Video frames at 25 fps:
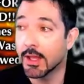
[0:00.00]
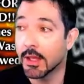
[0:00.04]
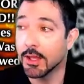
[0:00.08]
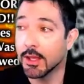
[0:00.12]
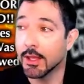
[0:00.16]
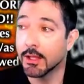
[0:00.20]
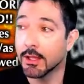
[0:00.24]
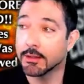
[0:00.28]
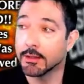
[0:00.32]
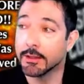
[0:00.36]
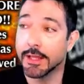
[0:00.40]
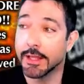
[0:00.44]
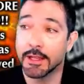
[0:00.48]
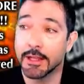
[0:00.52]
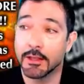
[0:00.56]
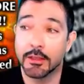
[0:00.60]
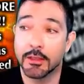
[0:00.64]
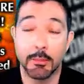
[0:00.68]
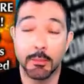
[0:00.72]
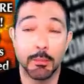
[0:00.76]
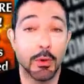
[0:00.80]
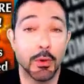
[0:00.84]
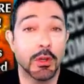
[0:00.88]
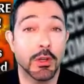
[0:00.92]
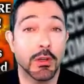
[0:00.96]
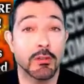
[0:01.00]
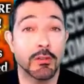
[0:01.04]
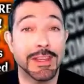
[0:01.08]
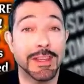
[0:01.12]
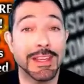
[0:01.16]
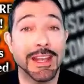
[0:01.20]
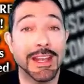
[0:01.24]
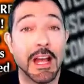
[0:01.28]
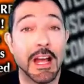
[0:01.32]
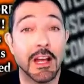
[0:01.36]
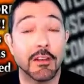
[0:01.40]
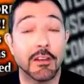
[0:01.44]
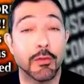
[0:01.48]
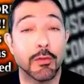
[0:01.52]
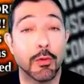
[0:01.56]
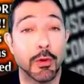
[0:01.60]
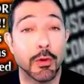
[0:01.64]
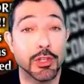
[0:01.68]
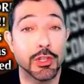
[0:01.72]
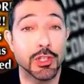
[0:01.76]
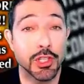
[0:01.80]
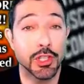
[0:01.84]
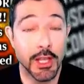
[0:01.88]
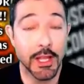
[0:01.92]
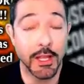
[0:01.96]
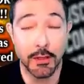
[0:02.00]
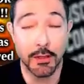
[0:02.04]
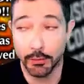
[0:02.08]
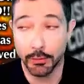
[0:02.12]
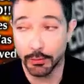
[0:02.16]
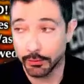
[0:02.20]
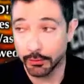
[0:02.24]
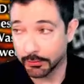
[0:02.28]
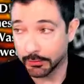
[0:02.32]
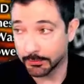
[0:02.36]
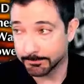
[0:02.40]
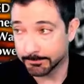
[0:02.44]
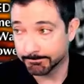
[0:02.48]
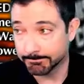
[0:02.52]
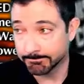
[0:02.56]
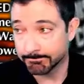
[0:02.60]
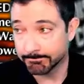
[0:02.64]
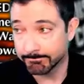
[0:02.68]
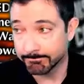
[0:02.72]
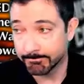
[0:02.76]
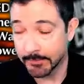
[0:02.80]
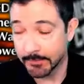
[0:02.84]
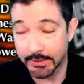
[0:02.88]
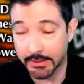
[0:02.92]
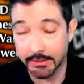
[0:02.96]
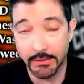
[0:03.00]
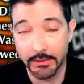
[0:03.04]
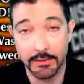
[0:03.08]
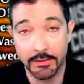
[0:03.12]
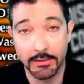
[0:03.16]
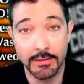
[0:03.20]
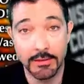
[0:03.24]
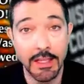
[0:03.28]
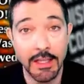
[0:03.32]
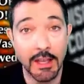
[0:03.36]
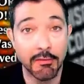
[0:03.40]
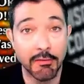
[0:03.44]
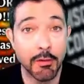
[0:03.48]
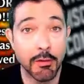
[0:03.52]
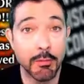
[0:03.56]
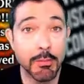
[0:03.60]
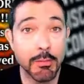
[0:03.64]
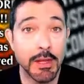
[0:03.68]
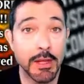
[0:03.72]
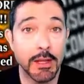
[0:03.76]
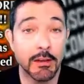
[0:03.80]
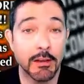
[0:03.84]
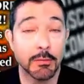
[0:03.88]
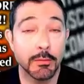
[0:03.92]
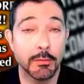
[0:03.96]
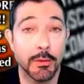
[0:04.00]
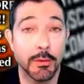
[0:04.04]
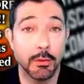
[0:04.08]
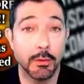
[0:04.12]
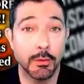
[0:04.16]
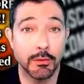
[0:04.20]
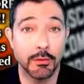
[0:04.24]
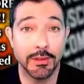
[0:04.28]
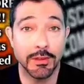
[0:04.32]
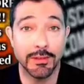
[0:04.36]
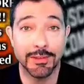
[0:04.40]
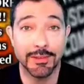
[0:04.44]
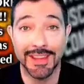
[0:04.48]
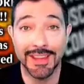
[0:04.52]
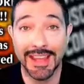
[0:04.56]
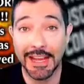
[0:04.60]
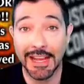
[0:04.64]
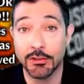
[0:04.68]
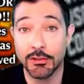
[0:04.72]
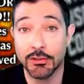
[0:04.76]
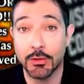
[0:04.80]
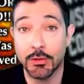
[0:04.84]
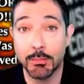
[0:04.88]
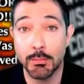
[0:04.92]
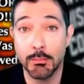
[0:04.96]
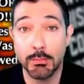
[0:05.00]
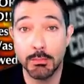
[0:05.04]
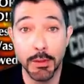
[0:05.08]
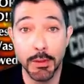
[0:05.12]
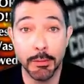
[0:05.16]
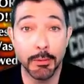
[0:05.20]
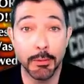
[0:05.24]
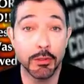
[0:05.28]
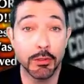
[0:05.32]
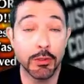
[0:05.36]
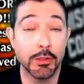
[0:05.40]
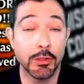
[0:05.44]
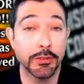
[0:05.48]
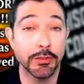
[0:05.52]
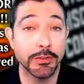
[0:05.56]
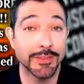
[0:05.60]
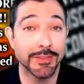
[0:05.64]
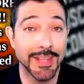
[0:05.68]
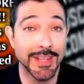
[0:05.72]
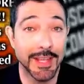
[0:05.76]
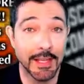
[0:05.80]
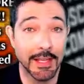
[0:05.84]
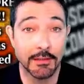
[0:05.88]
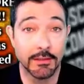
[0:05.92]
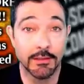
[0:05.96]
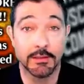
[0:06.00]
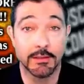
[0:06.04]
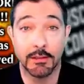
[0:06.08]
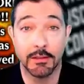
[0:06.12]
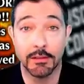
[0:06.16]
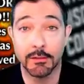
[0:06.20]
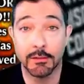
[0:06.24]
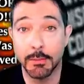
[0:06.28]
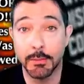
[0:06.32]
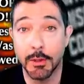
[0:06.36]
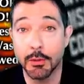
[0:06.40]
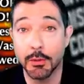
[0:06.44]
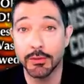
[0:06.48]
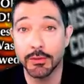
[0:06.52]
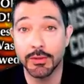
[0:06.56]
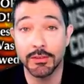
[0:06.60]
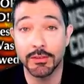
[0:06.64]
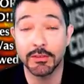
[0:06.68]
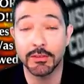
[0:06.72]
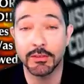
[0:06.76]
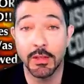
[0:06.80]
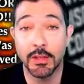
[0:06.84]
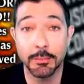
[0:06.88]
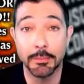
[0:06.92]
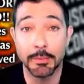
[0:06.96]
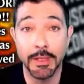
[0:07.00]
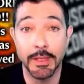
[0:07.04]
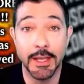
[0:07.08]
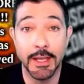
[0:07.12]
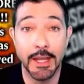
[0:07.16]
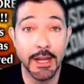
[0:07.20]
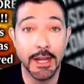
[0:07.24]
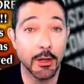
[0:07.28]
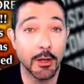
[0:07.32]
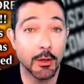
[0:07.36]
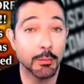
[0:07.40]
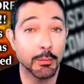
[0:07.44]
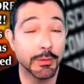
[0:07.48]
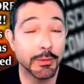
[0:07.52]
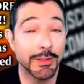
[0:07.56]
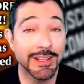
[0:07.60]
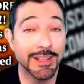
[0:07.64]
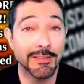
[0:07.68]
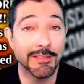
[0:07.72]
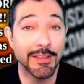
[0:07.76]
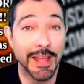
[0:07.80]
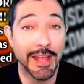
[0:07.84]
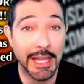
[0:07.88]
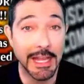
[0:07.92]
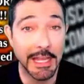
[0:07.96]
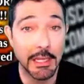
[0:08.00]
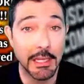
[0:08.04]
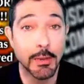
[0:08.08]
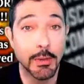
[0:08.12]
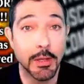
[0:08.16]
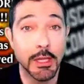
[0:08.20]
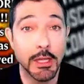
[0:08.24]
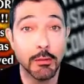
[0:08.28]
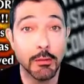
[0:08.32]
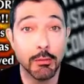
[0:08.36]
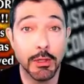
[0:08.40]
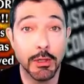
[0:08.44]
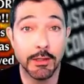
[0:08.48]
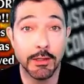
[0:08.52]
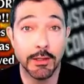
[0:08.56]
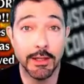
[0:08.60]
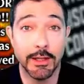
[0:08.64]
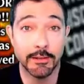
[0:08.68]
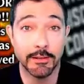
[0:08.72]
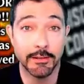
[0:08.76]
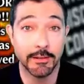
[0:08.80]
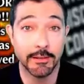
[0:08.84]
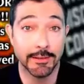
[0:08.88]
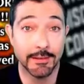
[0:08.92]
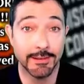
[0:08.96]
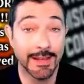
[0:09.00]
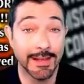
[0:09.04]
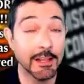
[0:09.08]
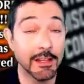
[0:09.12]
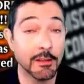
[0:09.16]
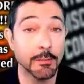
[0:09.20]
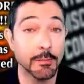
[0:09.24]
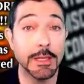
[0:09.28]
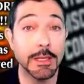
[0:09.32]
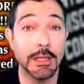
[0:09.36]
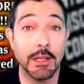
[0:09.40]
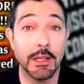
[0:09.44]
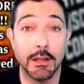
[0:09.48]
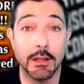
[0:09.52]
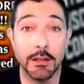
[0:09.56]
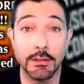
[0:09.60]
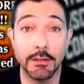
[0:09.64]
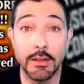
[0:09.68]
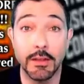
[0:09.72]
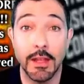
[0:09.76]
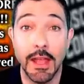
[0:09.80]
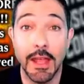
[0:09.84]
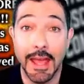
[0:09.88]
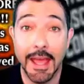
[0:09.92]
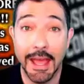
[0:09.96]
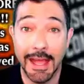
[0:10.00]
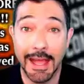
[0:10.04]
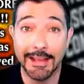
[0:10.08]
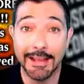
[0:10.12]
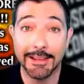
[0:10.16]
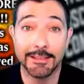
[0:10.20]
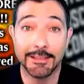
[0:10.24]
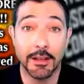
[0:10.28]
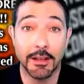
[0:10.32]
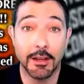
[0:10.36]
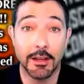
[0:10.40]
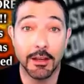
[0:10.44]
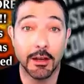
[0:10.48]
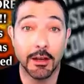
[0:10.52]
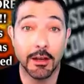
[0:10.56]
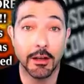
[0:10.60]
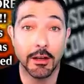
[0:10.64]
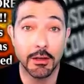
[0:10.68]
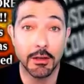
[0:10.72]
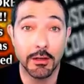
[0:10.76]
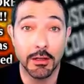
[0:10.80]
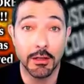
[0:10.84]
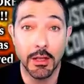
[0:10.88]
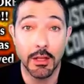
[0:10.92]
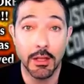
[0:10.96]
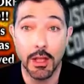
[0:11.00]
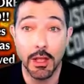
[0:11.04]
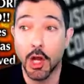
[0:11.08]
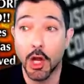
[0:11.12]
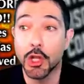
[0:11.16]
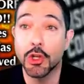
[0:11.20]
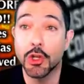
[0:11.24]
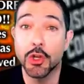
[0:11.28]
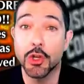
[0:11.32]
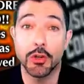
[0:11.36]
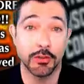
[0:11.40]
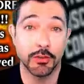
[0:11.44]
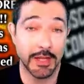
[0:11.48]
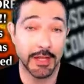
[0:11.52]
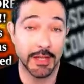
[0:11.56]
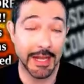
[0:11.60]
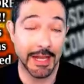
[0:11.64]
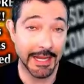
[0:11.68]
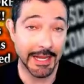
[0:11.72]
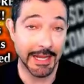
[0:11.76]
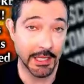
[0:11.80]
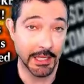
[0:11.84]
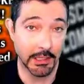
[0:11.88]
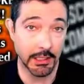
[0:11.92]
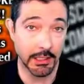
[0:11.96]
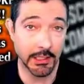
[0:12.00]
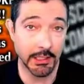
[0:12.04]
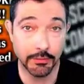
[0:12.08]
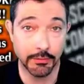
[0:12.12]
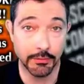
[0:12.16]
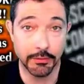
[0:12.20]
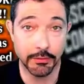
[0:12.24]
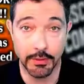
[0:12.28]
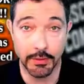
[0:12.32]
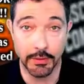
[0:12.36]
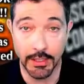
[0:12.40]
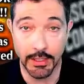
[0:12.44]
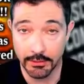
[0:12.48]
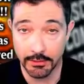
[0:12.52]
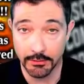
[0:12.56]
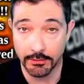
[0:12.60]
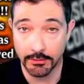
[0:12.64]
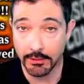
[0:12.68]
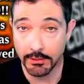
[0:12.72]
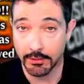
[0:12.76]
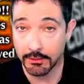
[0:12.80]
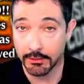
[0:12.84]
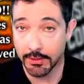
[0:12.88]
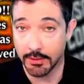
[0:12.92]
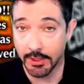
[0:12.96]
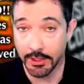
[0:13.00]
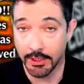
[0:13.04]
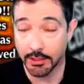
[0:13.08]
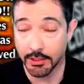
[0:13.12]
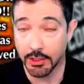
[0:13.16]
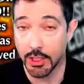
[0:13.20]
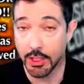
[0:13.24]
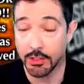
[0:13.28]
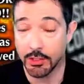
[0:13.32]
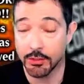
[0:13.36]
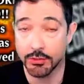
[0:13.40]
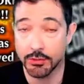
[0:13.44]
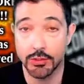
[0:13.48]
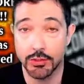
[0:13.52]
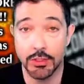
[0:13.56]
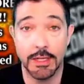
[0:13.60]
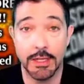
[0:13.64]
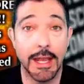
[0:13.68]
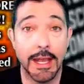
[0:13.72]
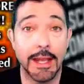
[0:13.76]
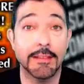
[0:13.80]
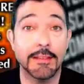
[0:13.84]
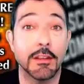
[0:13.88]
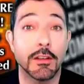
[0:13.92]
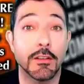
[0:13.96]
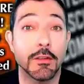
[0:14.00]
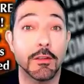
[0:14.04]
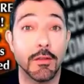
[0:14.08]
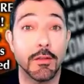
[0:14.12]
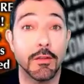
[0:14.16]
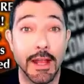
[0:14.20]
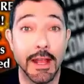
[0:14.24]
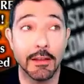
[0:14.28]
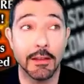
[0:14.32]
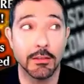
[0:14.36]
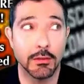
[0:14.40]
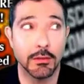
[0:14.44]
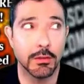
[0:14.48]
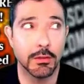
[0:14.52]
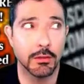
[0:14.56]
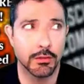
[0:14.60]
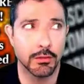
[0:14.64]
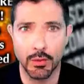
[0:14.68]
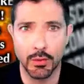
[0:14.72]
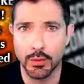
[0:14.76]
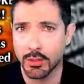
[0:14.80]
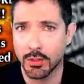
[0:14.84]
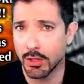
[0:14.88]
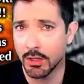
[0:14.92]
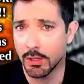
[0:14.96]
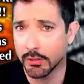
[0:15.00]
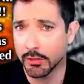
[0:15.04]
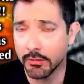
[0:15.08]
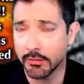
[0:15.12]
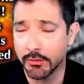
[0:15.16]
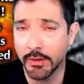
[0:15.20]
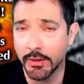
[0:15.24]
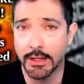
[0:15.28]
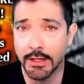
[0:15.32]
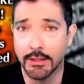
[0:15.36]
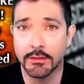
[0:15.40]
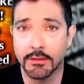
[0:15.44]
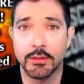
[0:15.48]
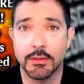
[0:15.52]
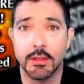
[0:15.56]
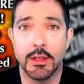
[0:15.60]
Link, the Book of Enoch foreshadows. This has never been exposed. This extra biblical text exposes something that I don't believe anybody realizes. And that's because as our understanding of science and technology has advanced, or so-called advanced,